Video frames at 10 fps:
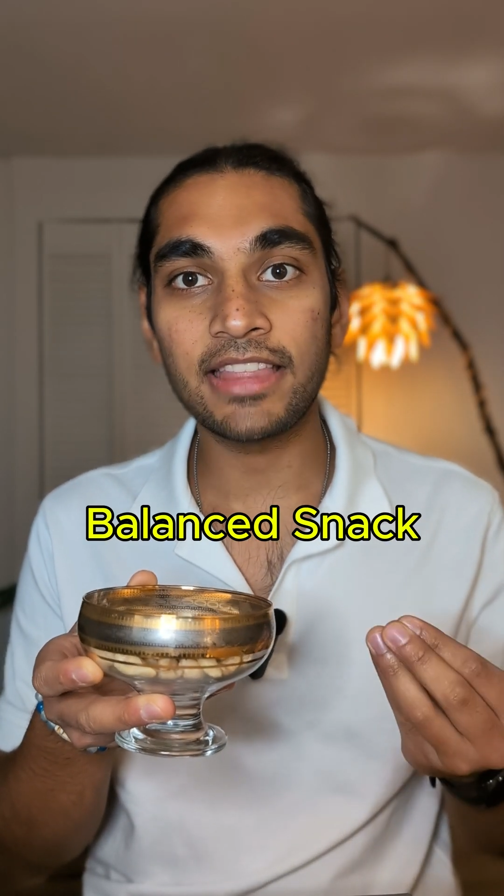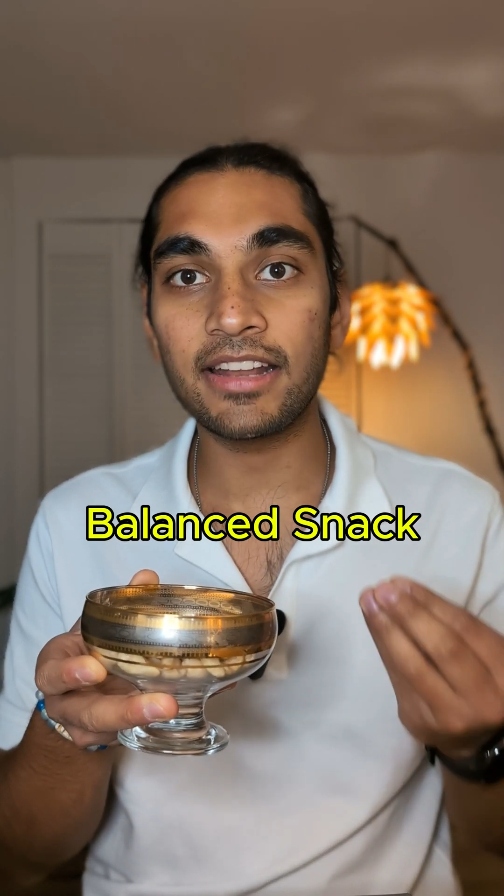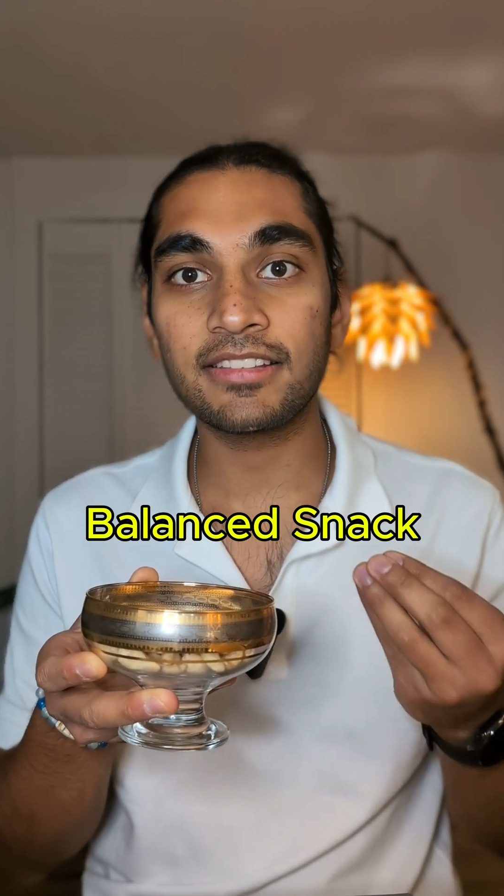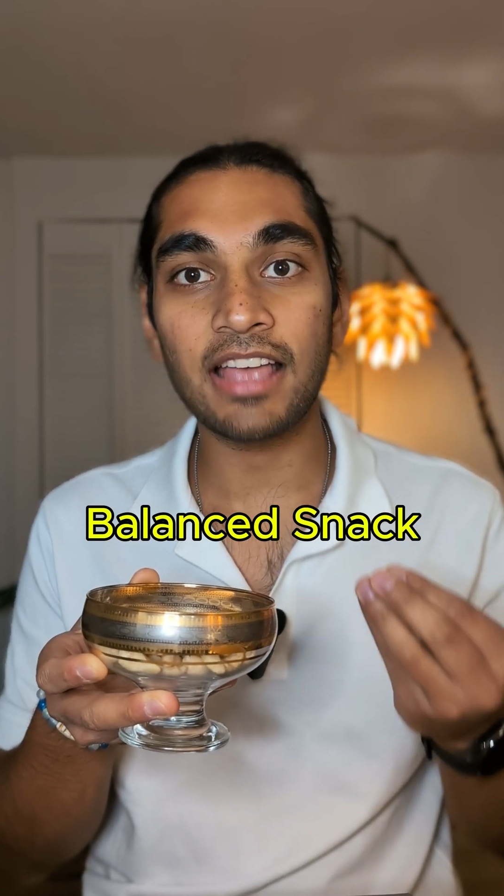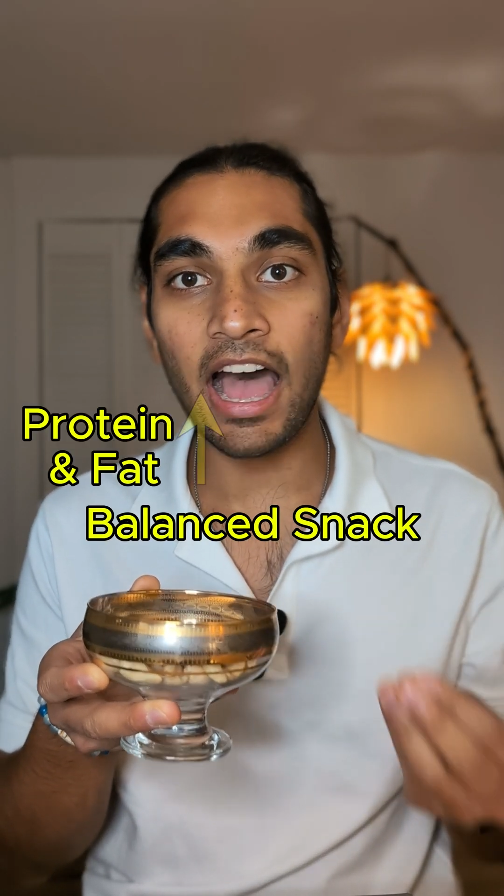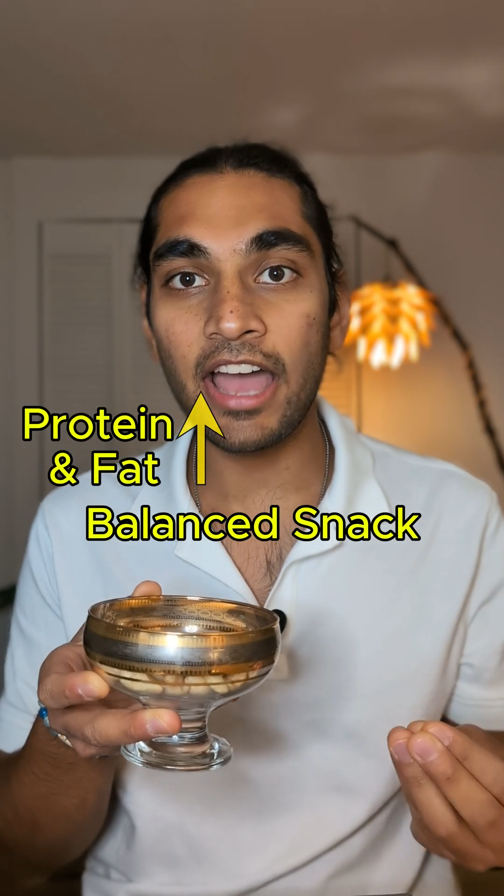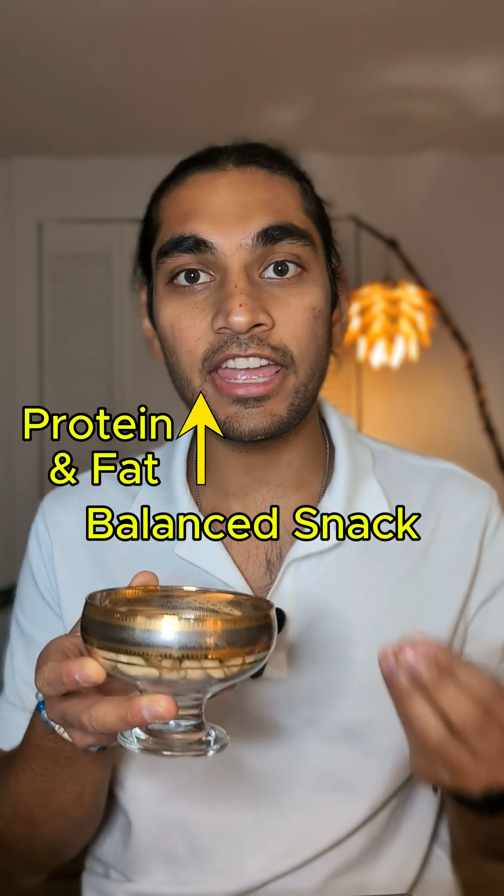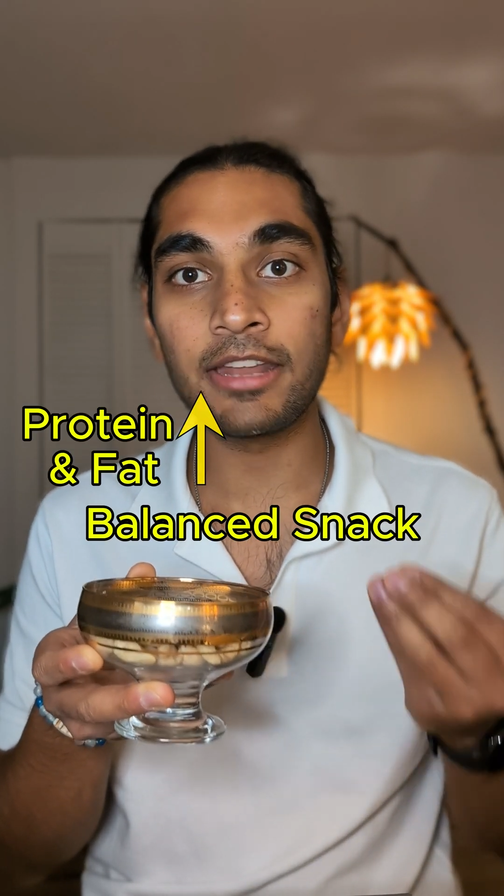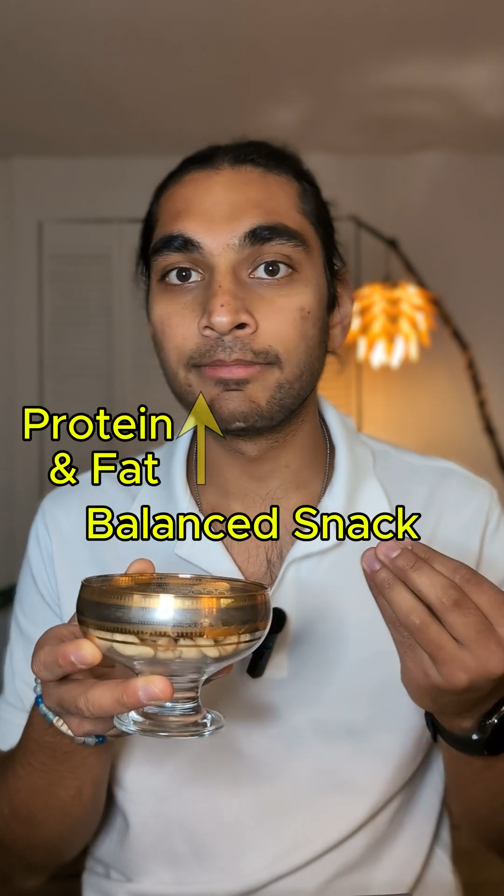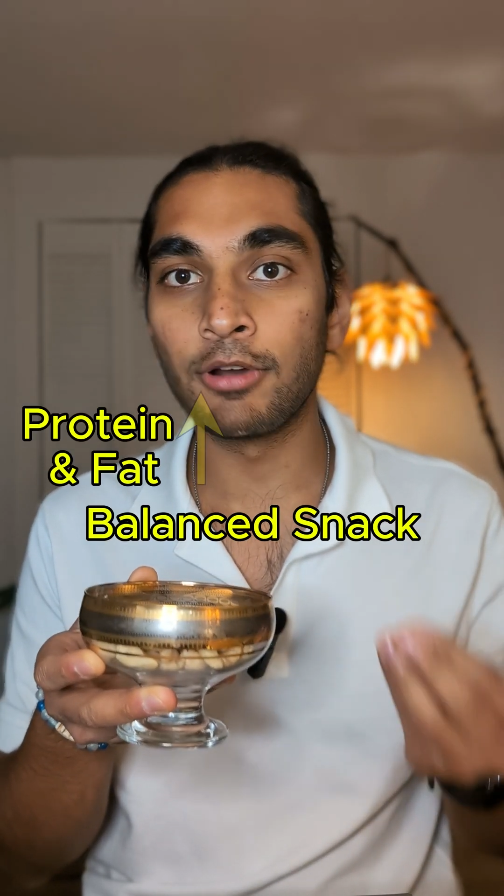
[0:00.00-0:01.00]
that is high
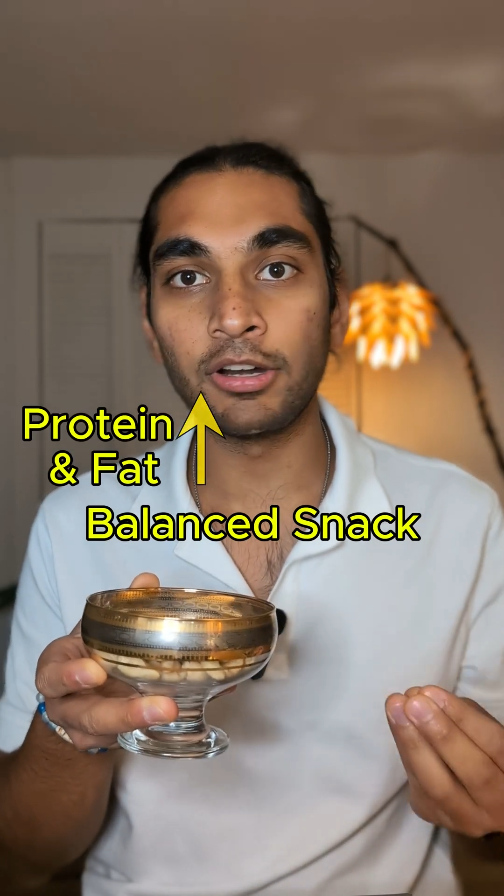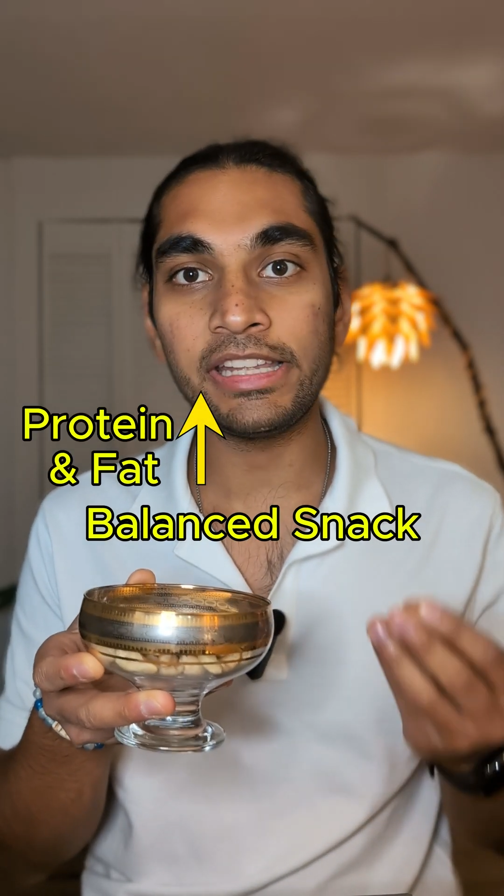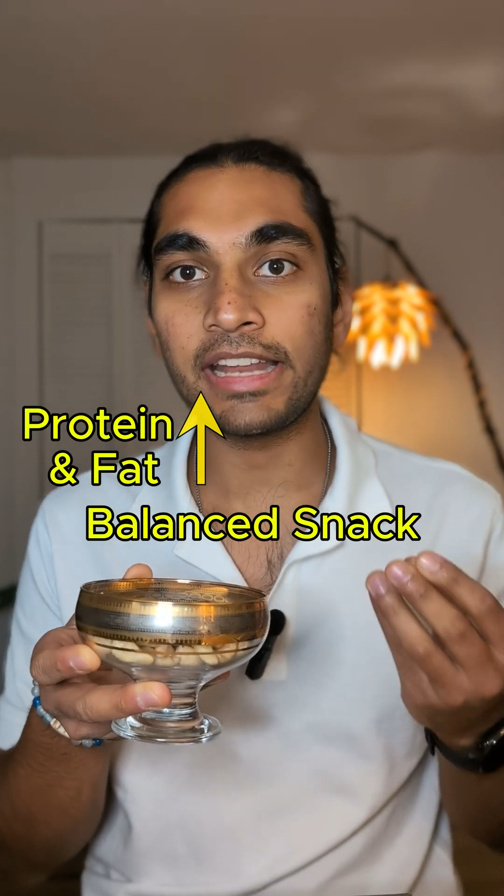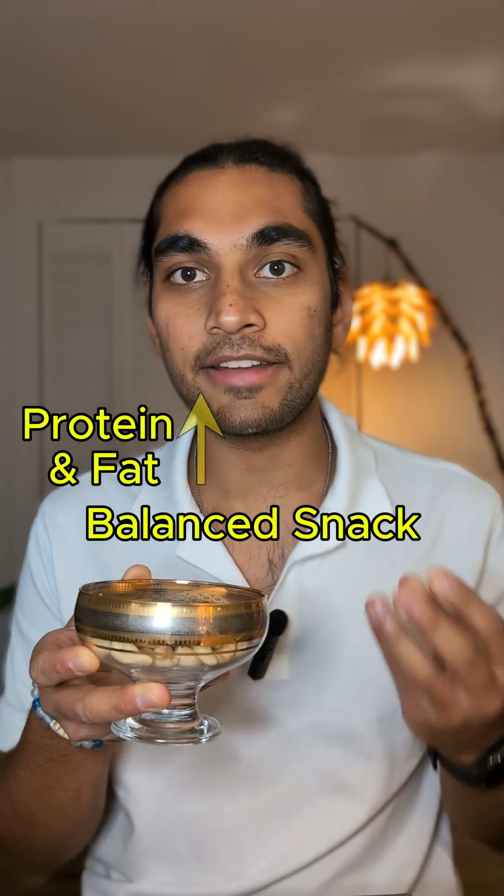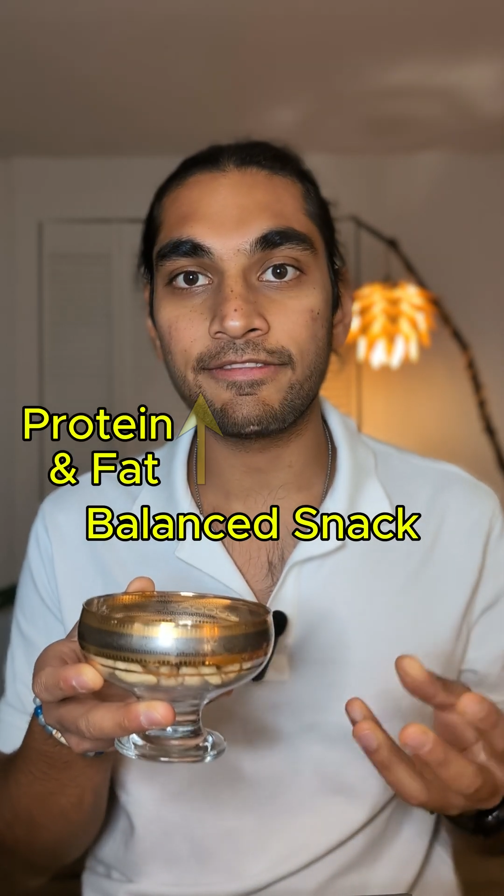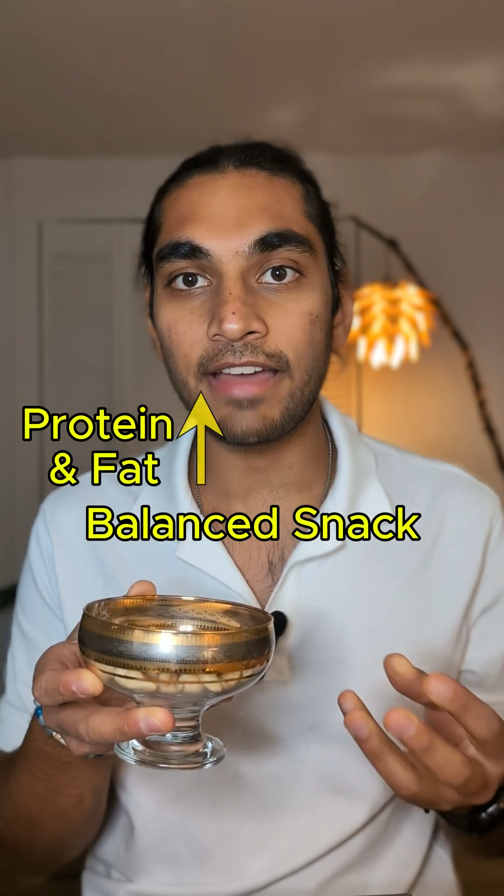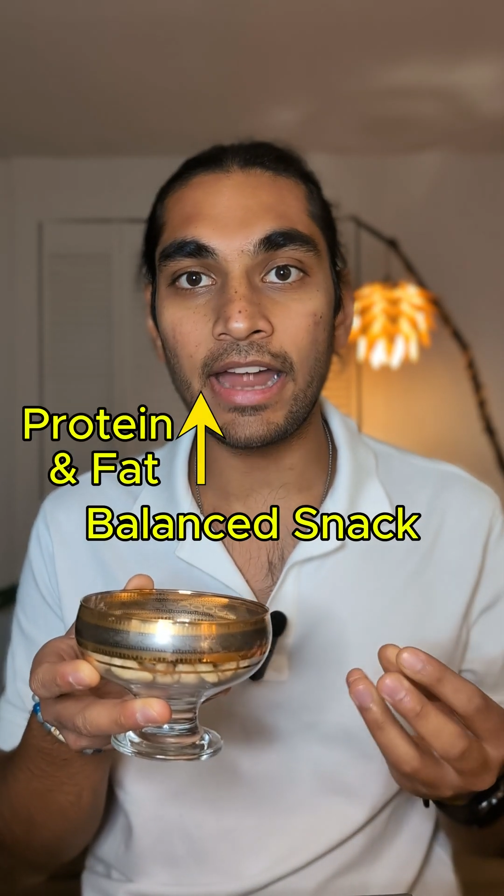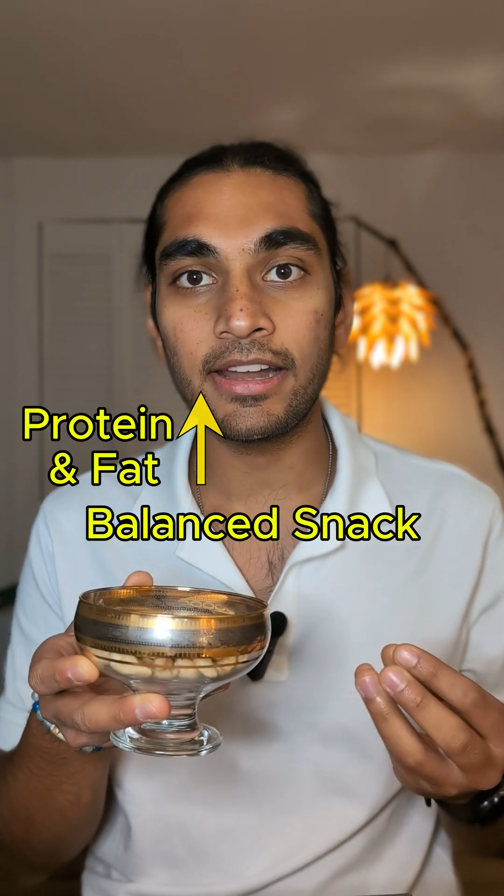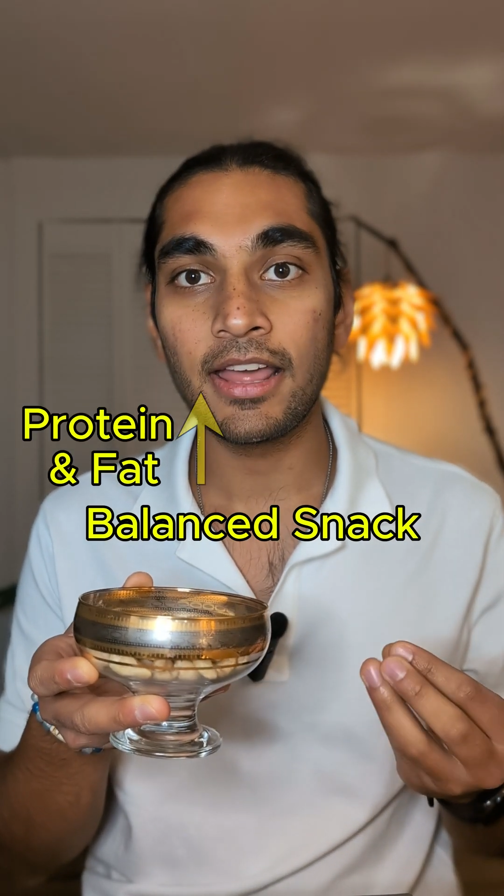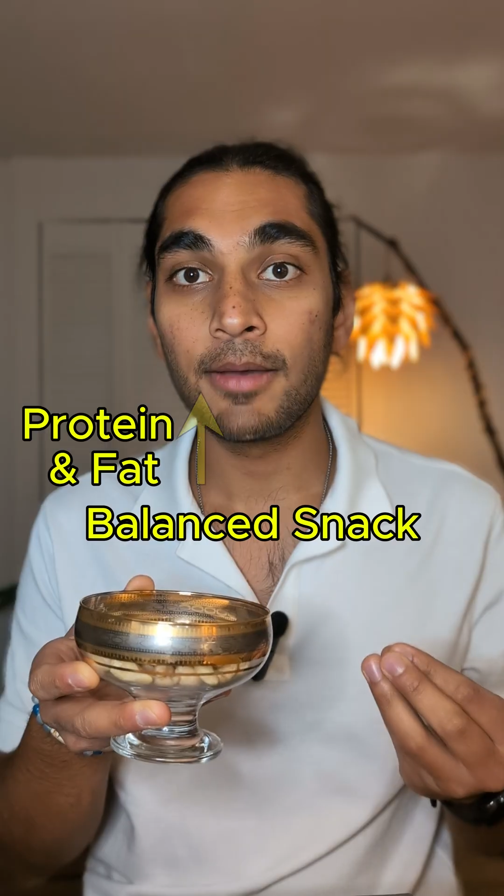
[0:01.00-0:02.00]
in protein and
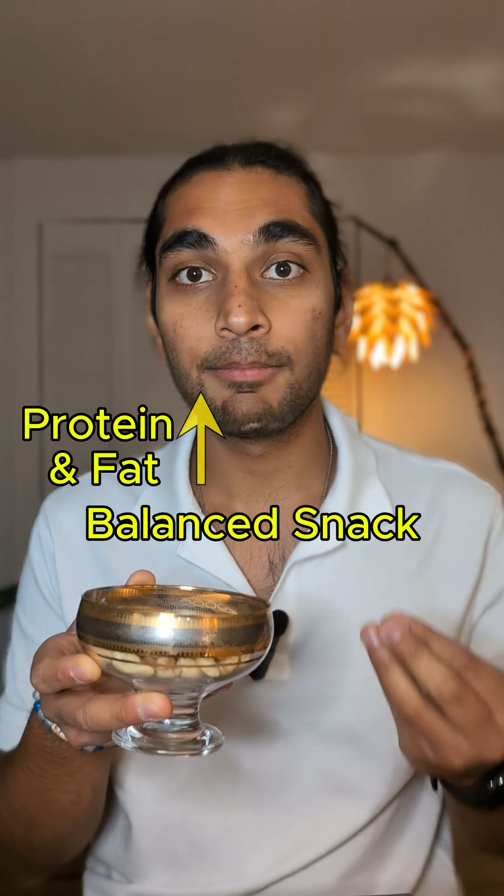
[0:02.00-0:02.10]
fat